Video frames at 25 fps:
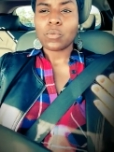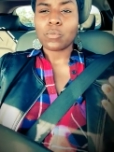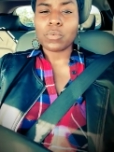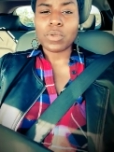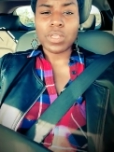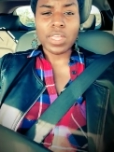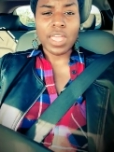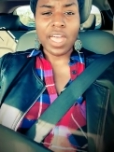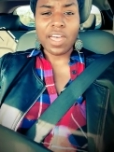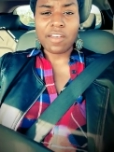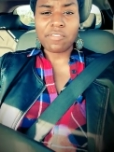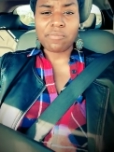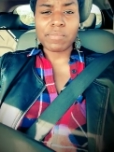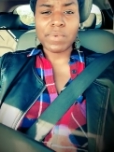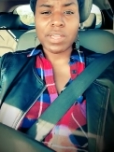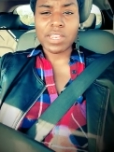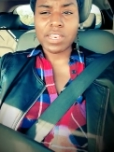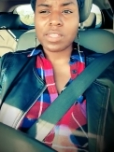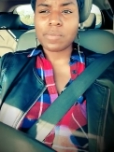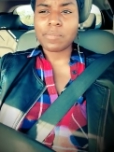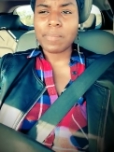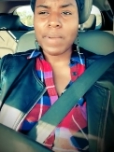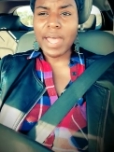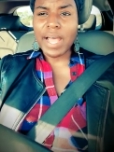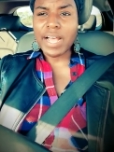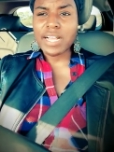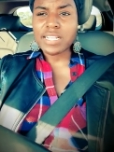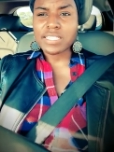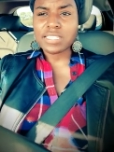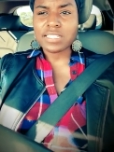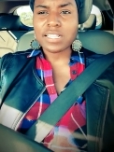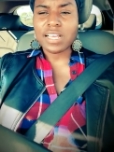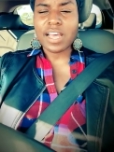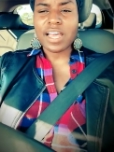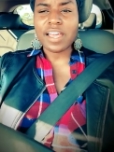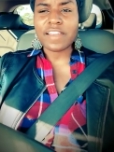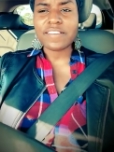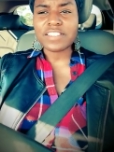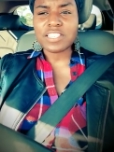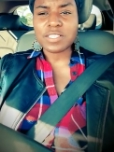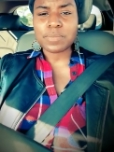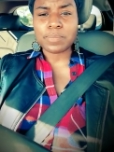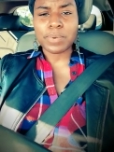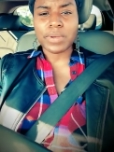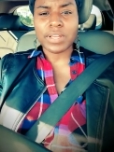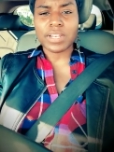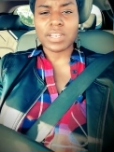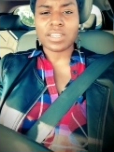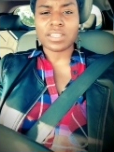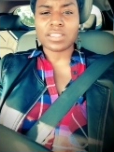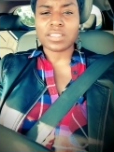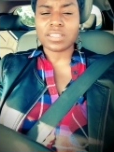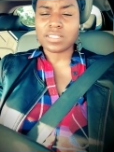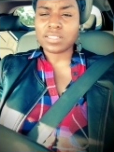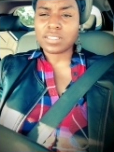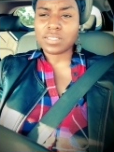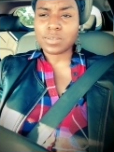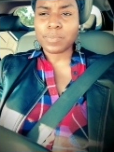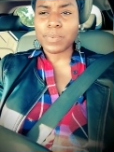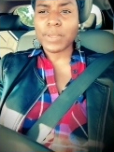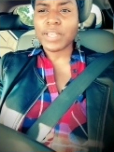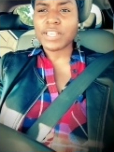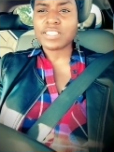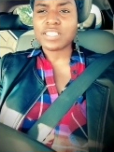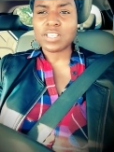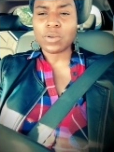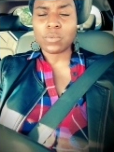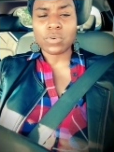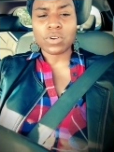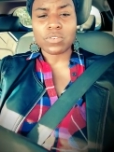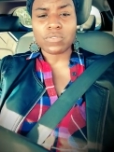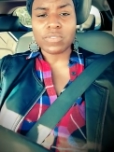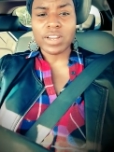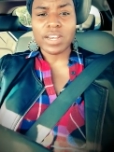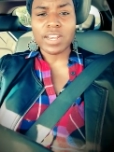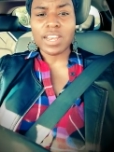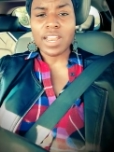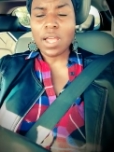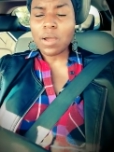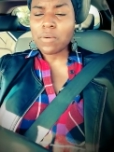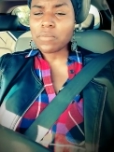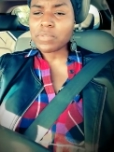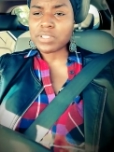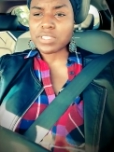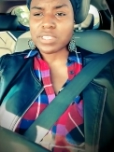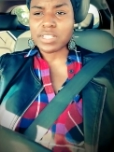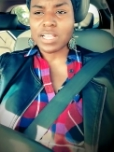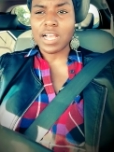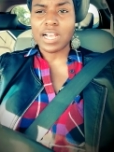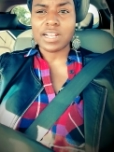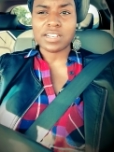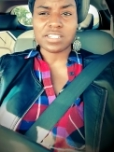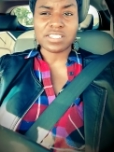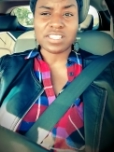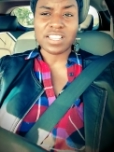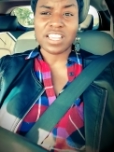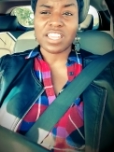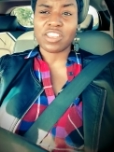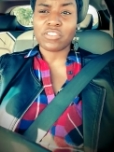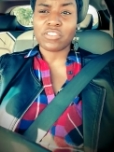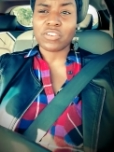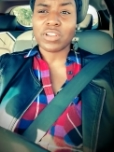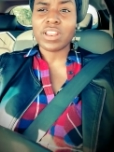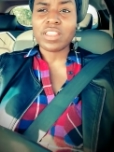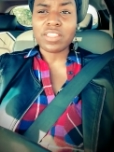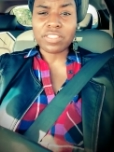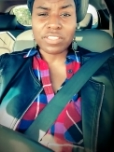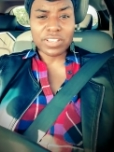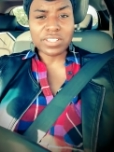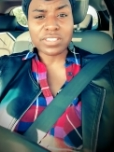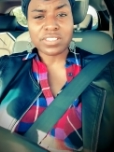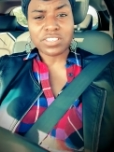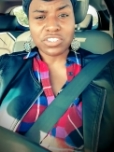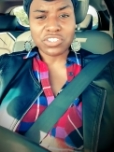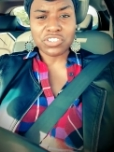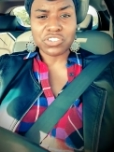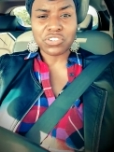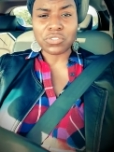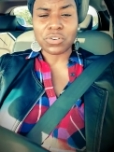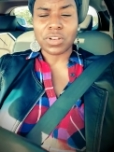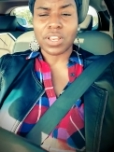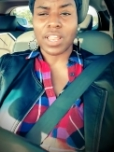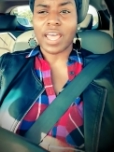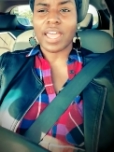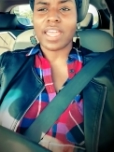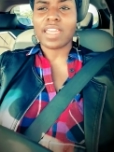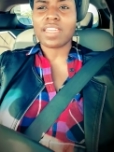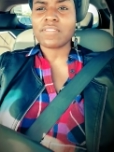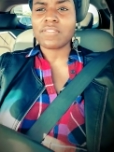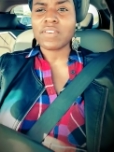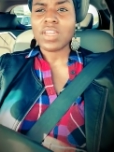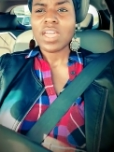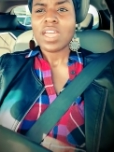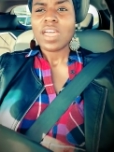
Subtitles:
we have many past lives, but in the space that we're in right now, in this conscious that you're in, this is your life,